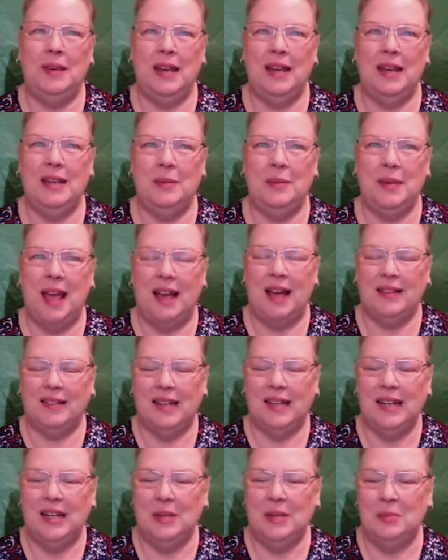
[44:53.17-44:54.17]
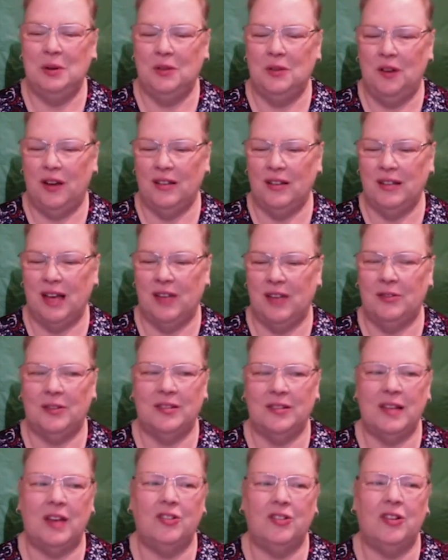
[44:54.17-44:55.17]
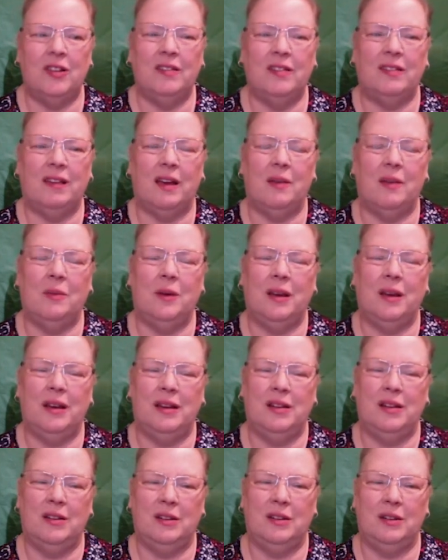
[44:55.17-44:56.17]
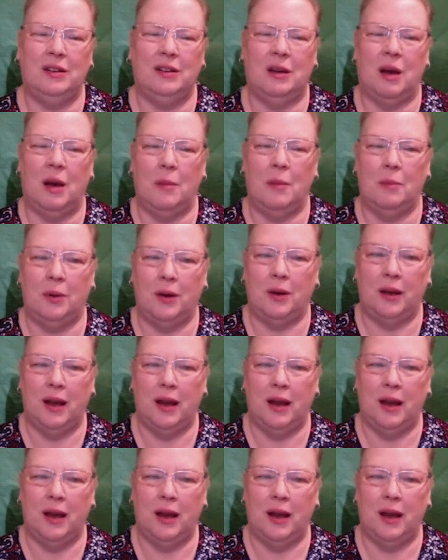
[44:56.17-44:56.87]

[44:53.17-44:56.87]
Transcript: need to be exiting to move on to other sessions, I want to put